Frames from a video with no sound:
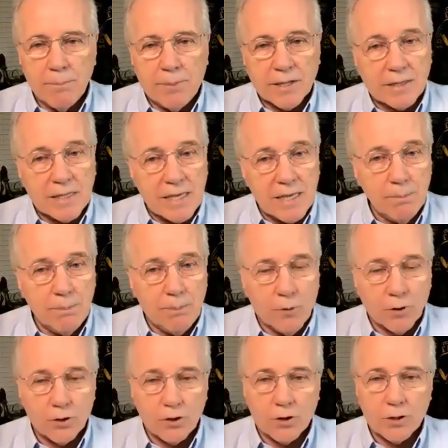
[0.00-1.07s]
but the
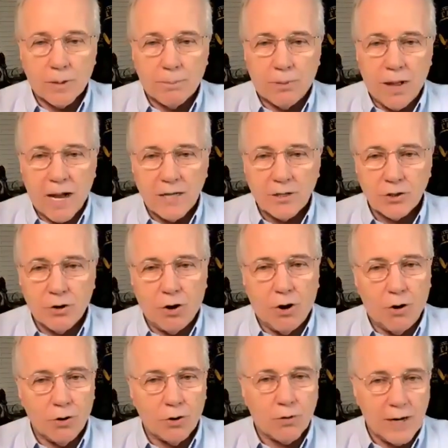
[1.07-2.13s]
import alert applies to
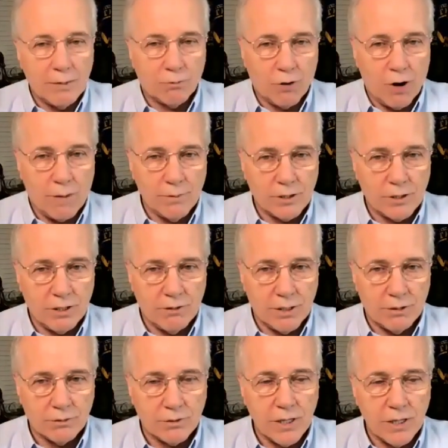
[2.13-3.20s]
all kratom raw
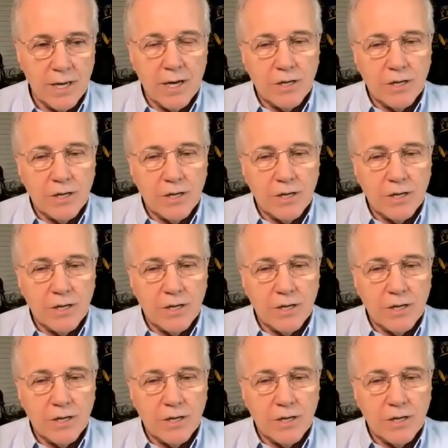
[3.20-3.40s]
materials.